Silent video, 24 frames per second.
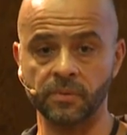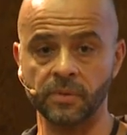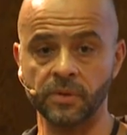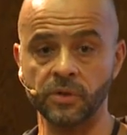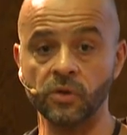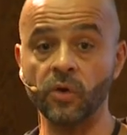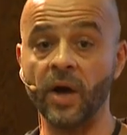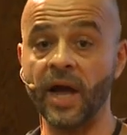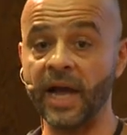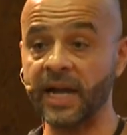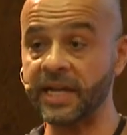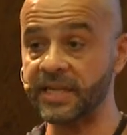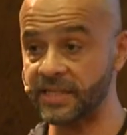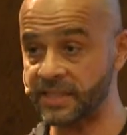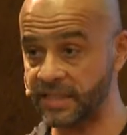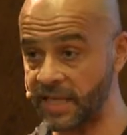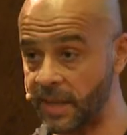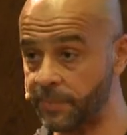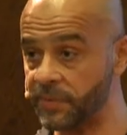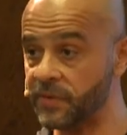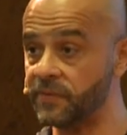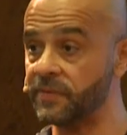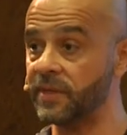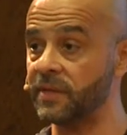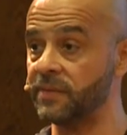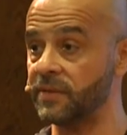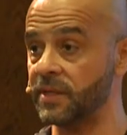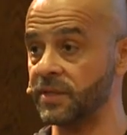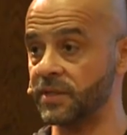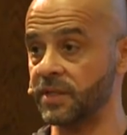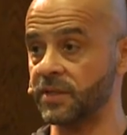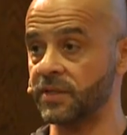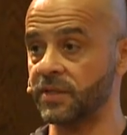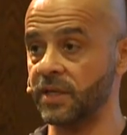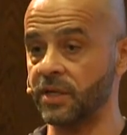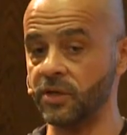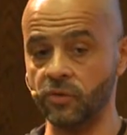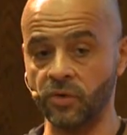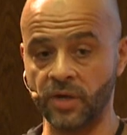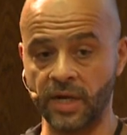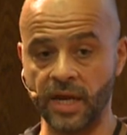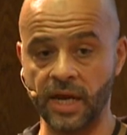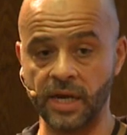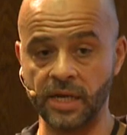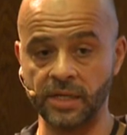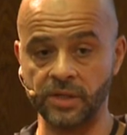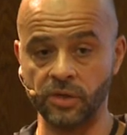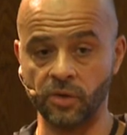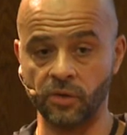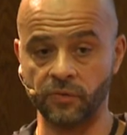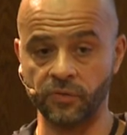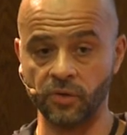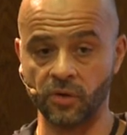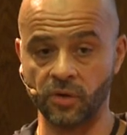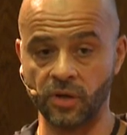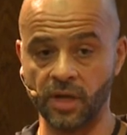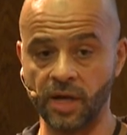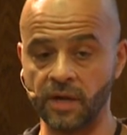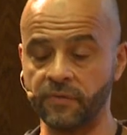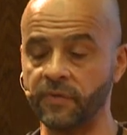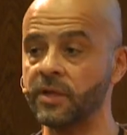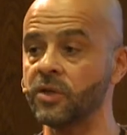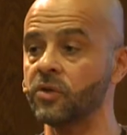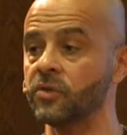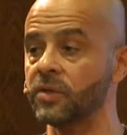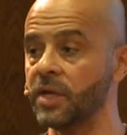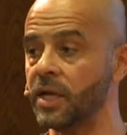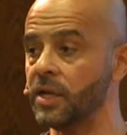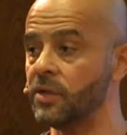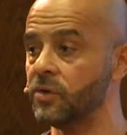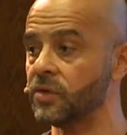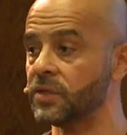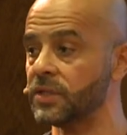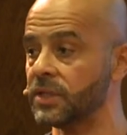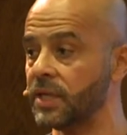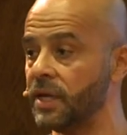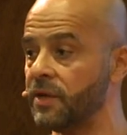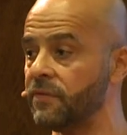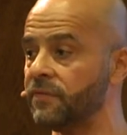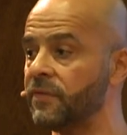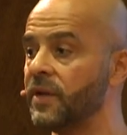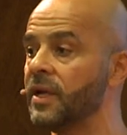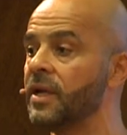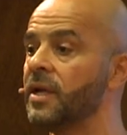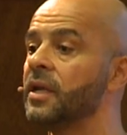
You accept that this is the new reality of your life, and you tell yourself,